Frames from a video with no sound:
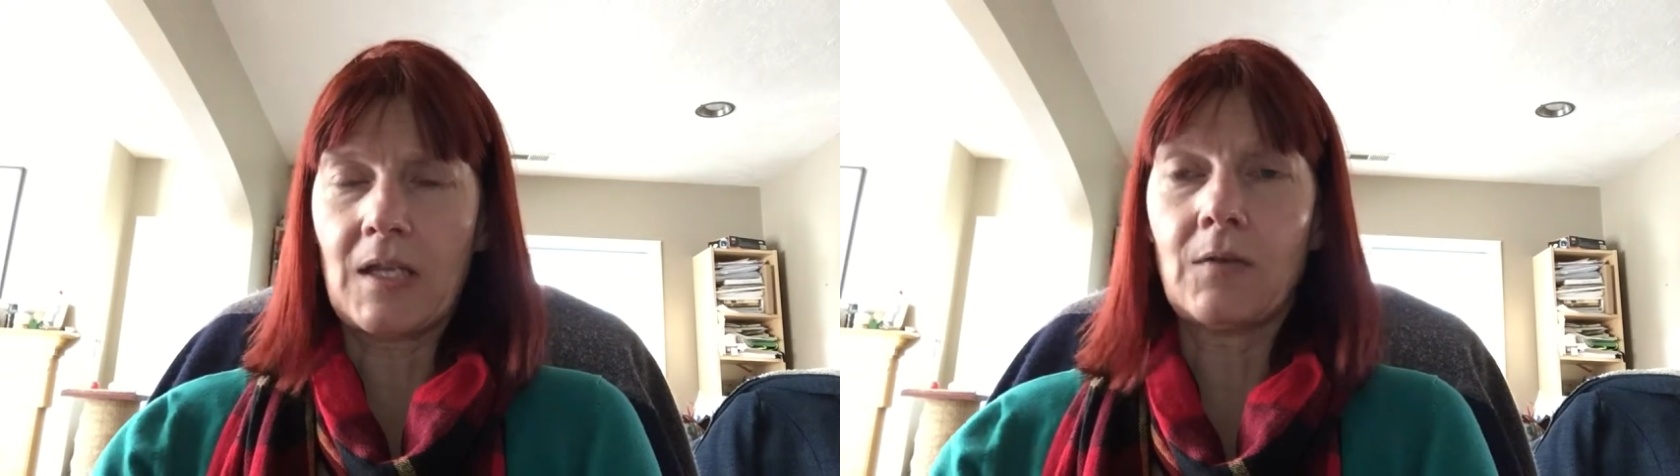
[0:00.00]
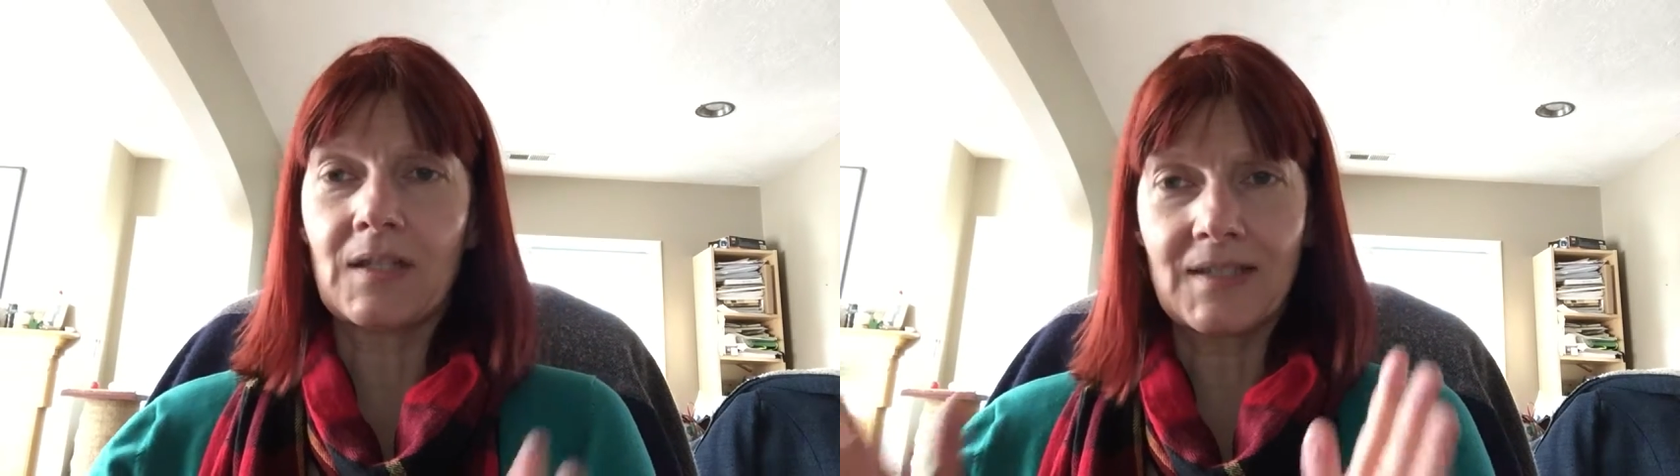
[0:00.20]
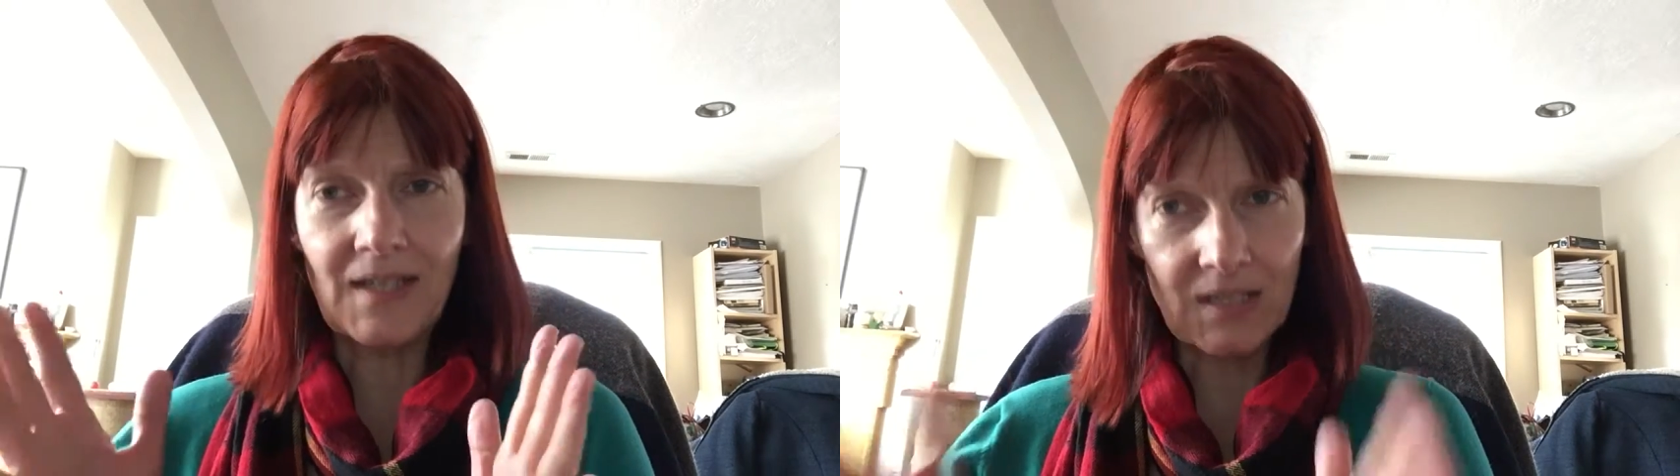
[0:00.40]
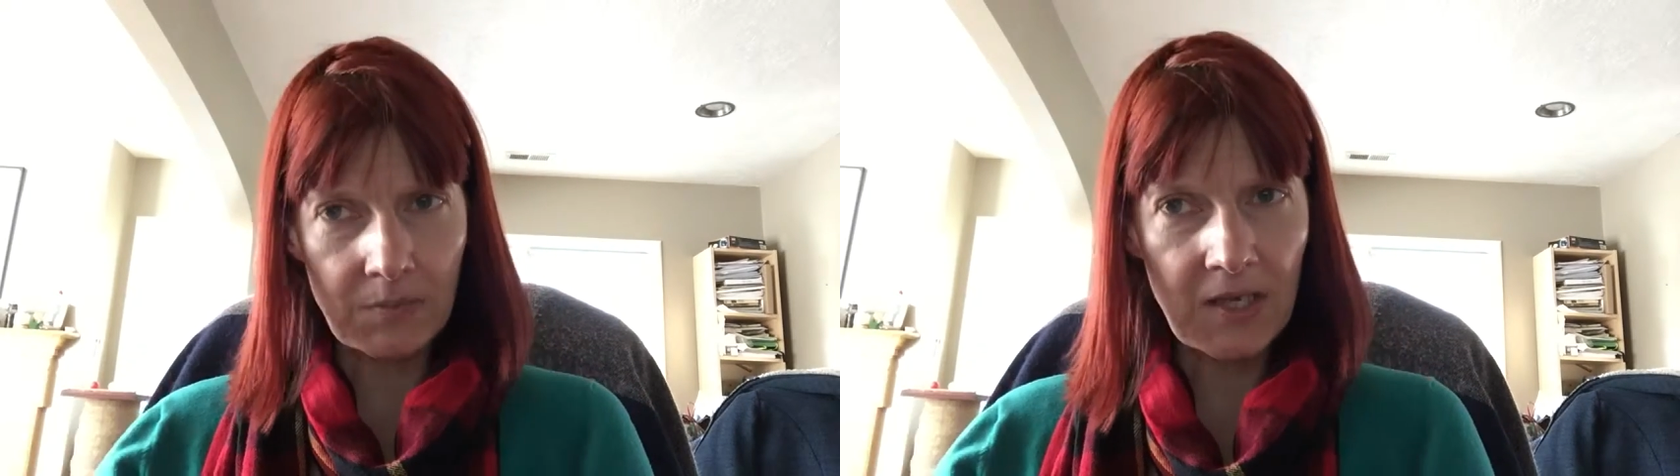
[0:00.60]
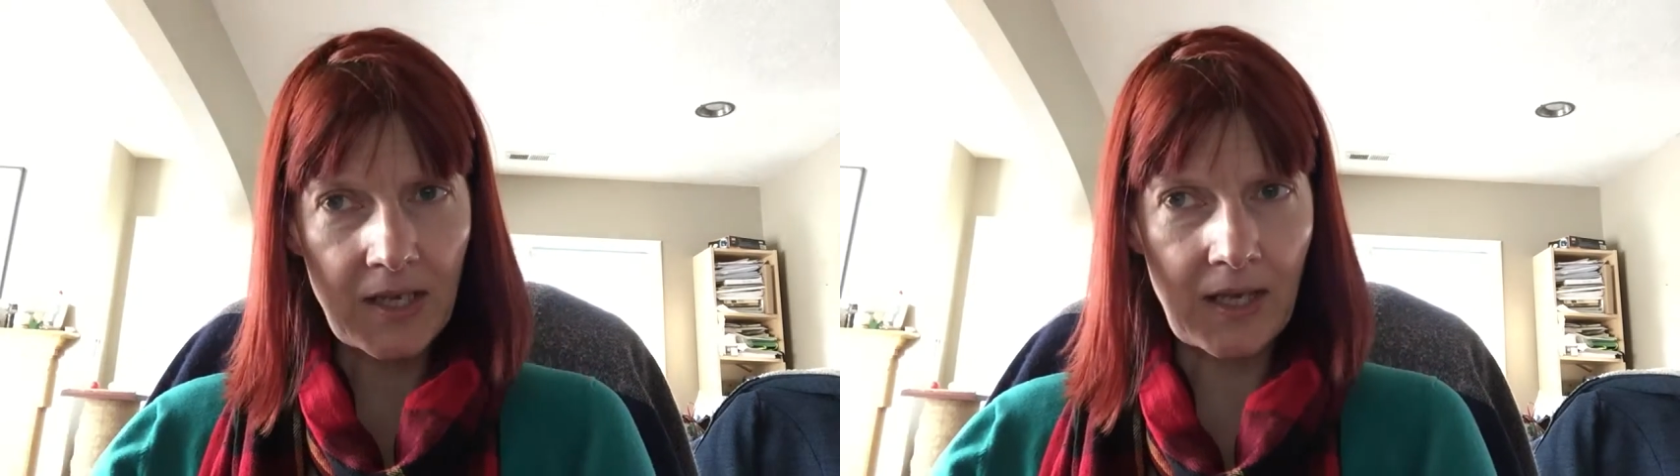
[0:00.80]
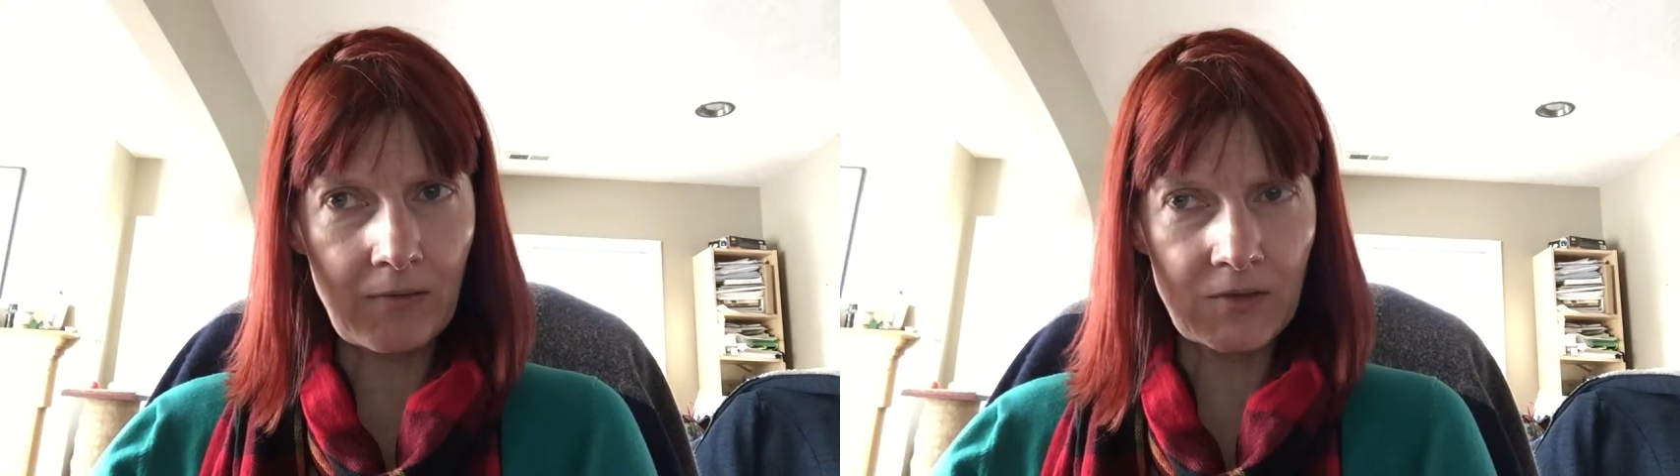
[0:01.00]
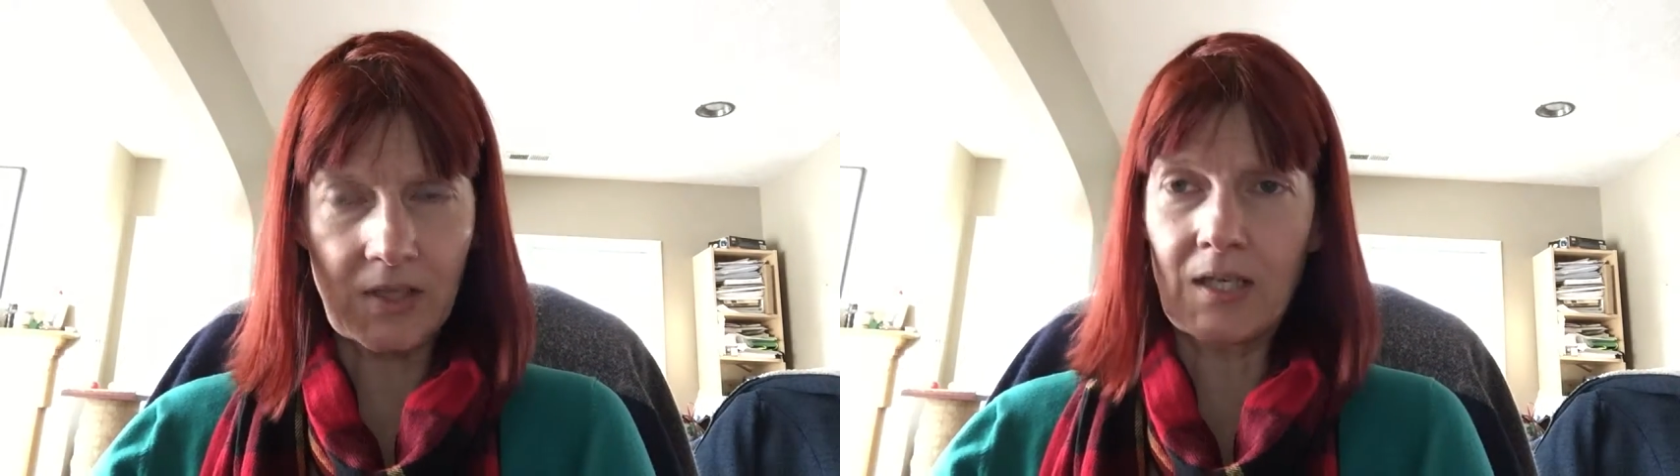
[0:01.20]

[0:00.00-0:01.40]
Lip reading: You can set up the account